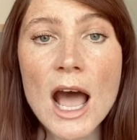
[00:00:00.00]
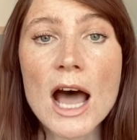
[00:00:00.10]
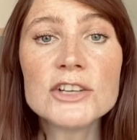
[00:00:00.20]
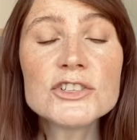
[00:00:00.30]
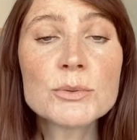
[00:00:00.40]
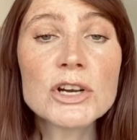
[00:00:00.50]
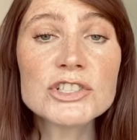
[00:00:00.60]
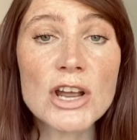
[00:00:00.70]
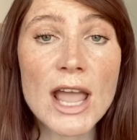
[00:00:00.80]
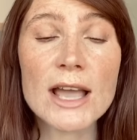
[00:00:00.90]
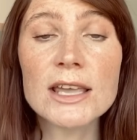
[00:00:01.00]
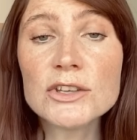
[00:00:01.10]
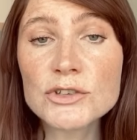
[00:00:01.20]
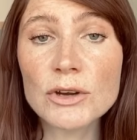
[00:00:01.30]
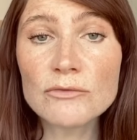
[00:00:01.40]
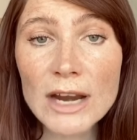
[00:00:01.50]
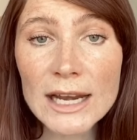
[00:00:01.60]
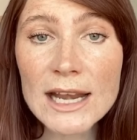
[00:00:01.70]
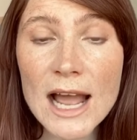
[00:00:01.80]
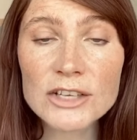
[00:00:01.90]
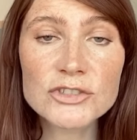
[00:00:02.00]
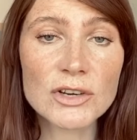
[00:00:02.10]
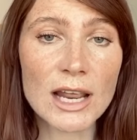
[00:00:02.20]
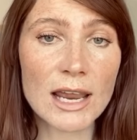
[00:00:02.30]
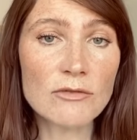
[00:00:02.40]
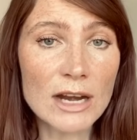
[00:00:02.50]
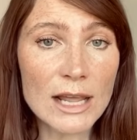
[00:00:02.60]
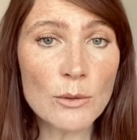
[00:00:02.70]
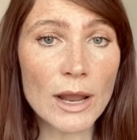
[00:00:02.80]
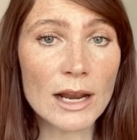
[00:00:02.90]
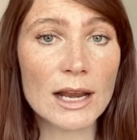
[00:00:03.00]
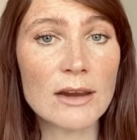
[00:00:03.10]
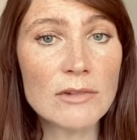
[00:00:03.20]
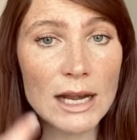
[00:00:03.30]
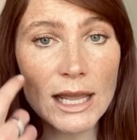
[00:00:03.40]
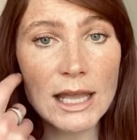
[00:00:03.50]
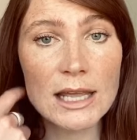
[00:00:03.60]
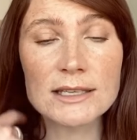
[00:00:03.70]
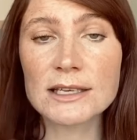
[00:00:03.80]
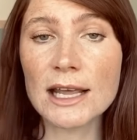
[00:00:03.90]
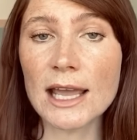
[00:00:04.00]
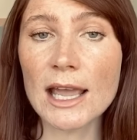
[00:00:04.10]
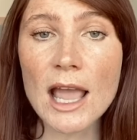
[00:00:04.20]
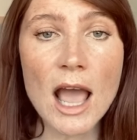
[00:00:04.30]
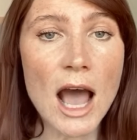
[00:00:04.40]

I just want to show you how you can do it really naturally, really quickly, really easily,